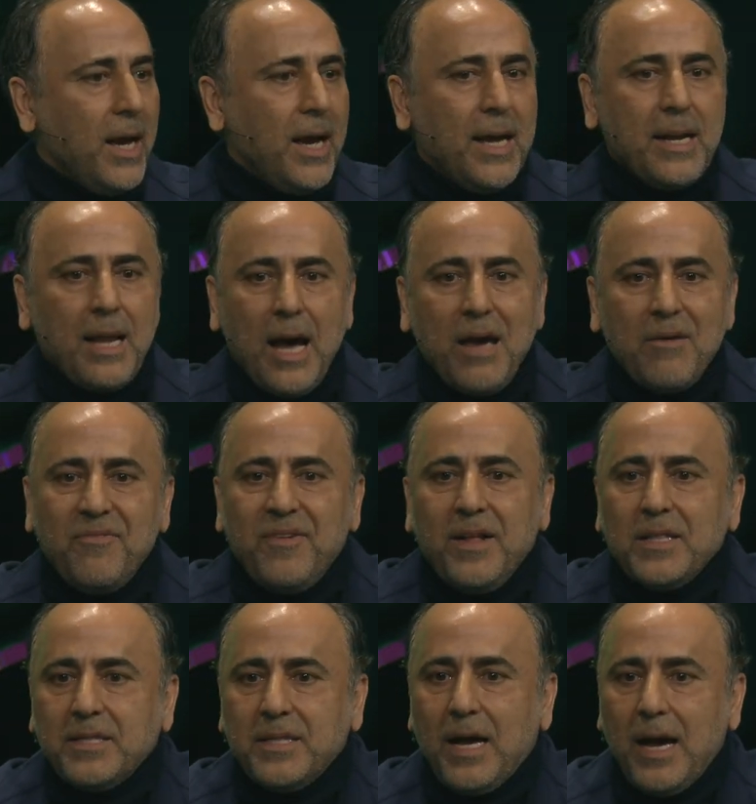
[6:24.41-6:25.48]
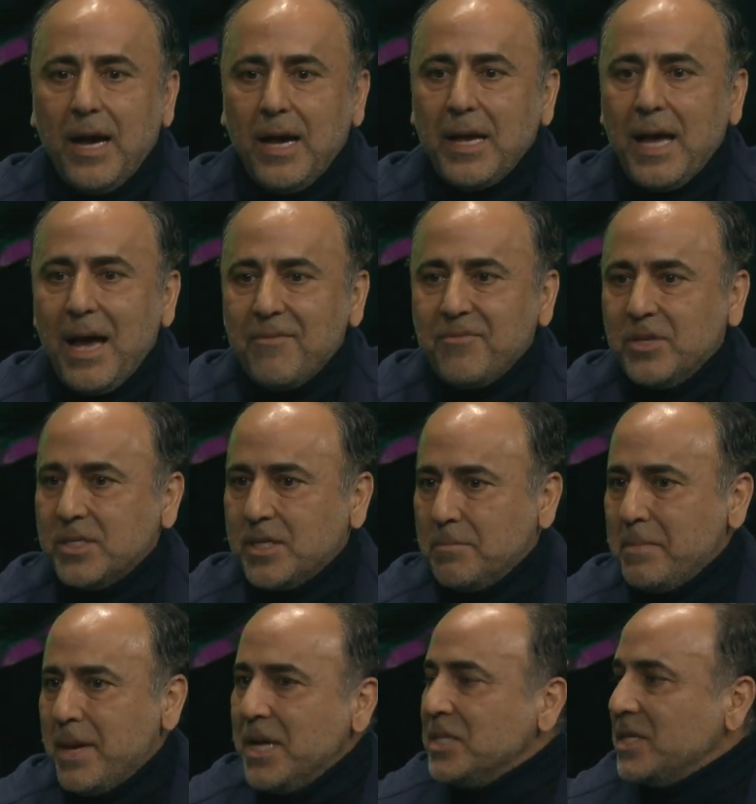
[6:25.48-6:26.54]
And I felt I have this
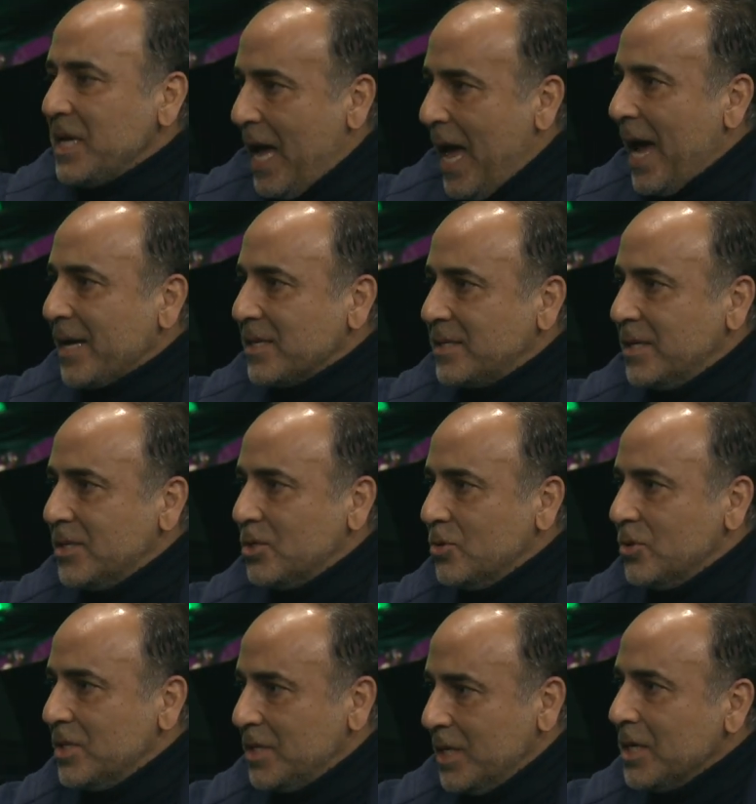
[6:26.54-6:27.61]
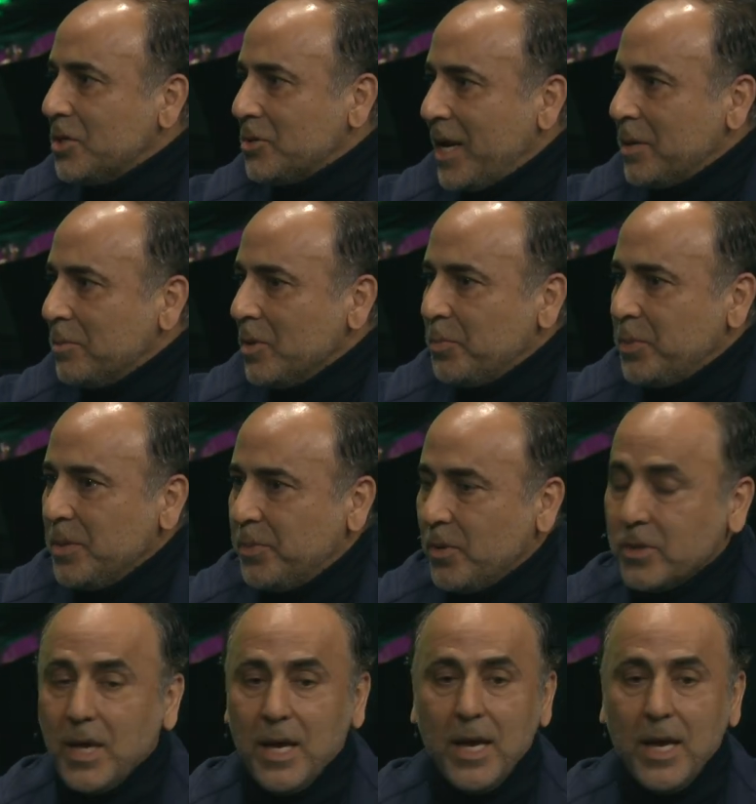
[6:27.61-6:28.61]
amazing access mm -hmm. to these mm-hmm. incredible people